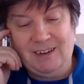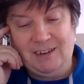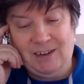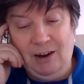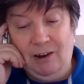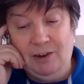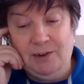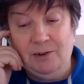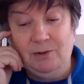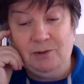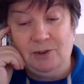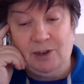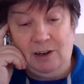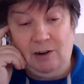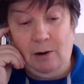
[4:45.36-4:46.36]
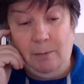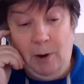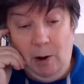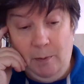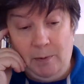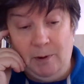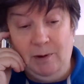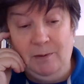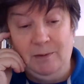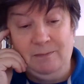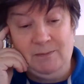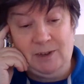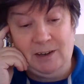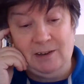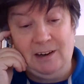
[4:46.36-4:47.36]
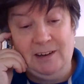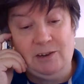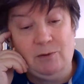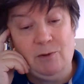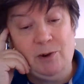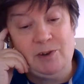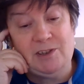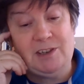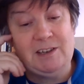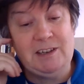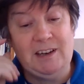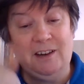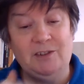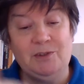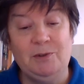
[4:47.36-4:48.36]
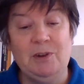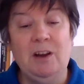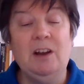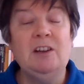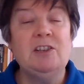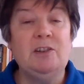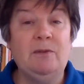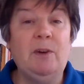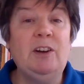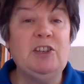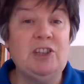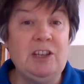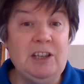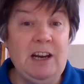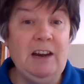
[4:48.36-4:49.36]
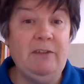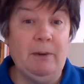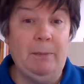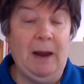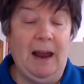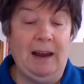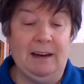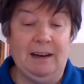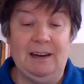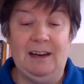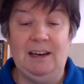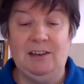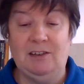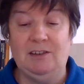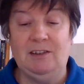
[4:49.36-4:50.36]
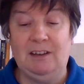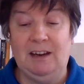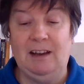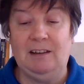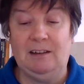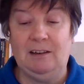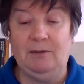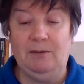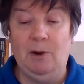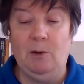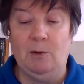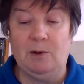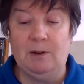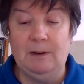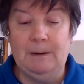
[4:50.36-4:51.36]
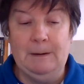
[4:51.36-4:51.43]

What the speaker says: Cardinal Jacopo Sadoleto wrote to the city council to invite Geneva back into the Catholic fold.